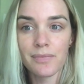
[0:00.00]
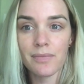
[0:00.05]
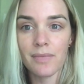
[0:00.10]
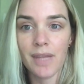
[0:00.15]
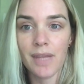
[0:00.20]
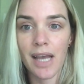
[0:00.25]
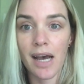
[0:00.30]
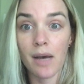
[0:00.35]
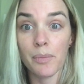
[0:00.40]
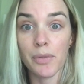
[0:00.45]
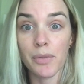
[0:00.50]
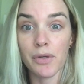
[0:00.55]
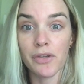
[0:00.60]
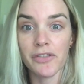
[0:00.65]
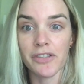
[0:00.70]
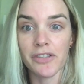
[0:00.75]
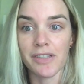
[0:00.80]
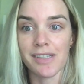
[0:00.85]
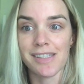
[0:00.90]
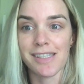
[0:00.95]
How
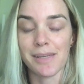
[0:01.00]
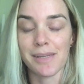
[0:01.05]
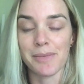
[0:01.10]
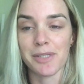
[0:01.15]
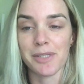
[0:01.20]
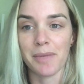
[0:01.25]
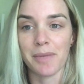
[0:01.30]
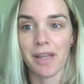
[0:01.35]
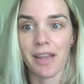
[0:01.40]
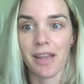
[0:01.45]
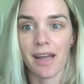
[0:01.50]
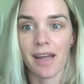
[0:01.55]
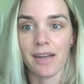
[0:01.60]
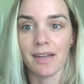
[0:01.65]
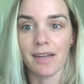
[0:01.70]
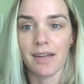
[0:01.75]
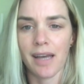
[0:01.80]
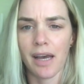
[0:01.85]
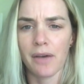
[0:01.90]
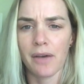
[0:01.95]
beautiful it seemed to me
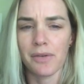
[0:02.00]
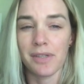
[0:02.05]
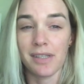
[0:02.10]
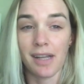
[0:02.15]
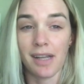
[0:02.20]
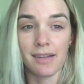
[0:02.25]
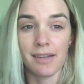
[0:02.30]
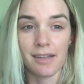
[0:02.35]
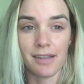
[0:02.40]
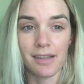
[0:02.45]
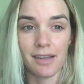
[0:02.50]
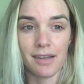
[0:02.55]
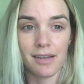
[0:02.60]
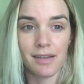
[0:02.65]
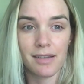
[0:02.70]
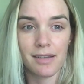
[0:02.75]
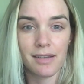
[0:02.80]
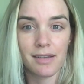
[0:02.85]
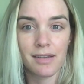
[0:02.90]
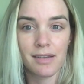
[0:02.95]
then, how deadly.
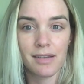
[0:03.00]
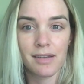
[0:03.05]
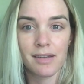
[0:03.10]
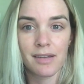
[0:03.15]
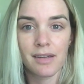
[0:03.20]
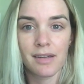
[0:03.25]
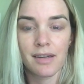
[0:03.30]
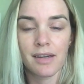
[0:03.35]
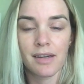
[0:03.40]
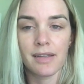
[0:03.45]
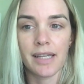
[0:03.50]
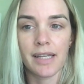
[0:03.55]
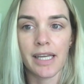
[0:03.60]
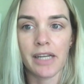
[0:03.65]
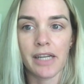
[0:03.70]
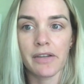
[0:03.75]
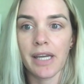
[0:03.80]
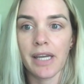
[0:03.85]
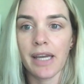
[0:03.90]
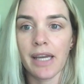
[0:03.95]

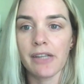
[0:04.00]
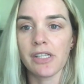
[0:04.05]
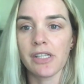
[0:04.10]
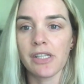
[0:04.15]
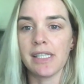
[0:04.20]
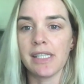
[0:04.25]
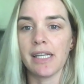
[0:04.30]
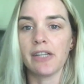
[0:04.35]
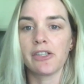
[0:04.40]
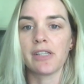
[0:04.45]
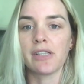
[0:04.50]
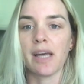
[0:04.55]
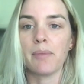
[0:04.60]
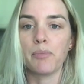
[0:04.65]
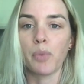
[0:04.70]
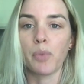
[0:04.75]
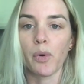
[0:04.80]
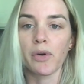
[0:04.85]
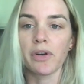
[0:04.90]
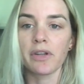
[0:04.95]
The irrigation ditch
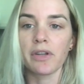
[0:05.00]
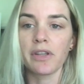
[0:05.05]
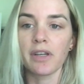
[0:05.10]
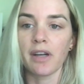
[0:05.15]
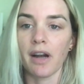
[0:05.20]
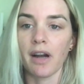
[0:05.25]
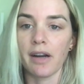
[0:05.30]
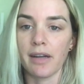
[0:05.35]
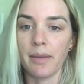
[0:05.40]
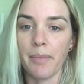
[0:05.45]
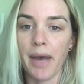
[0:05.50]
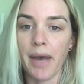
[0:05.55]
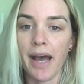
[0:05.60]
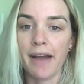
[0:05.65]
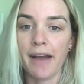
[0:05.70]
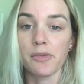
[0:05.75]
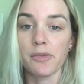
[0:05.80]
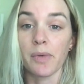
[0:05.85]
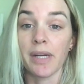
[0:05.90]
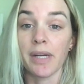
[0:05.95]
that bordered the garden
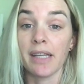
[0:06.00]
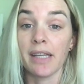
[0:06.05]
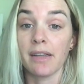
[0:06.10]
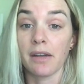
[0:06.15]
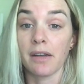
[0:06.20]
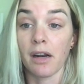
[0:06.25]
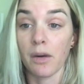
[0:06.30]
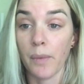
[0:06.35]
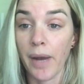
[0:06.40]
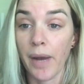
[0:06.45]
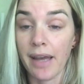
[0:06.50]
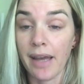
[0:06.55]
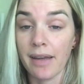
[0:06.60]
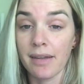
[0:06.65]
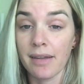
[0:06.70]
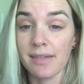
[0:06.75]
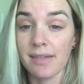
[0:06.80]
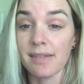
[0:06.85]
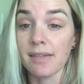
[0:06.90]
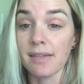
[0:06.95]
patch would get in our way,
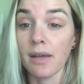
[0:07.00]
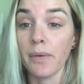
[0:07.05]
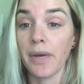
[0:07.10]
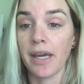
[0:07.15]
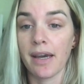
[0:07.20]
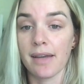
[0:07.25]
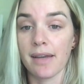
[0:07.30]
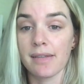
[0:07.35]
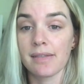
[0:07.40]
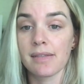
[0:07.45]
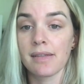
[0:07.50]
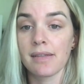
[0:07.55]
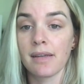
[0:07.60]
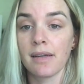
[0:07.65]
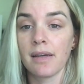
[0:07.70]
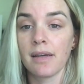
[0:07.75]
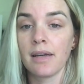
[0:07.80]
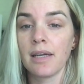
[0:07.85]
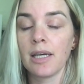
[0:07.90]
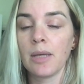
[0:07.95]
slowing us,
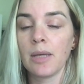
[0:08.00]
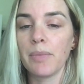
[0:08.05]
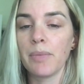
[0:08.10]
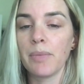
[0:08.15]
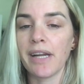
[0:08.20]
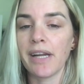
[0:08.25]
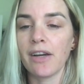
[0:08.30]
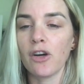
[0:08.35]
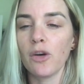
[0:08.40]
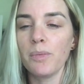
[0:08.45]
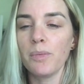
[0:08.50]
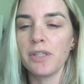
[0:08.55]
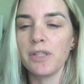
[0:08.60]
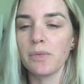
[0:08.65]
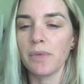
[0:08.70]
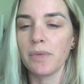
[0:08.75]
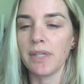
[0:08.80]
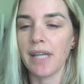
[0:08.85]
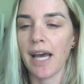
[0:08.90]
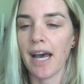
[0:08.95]
but I hoped
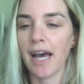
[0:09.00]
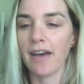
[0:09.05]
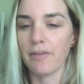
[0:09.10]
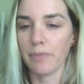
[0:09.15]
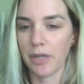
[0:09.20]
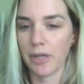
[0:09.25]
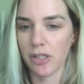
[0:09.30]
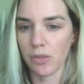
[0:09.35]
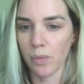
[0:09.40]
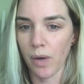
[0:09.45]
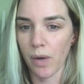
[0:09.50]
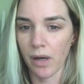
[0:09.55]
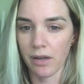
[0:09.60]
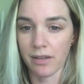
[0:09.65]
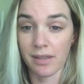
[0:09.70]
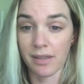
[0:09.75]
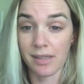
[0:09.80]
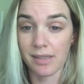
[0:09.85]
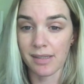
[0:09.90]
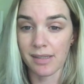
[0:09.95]
it wouldn't have much
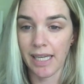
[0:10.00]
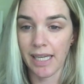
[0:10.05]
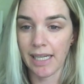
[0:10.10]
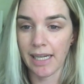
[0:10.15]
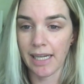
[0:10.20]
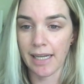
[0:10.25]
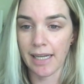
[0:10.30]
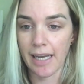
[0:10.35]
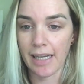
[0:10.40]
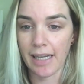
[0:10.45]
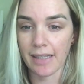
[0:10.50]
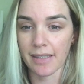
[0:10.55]
water this late at night.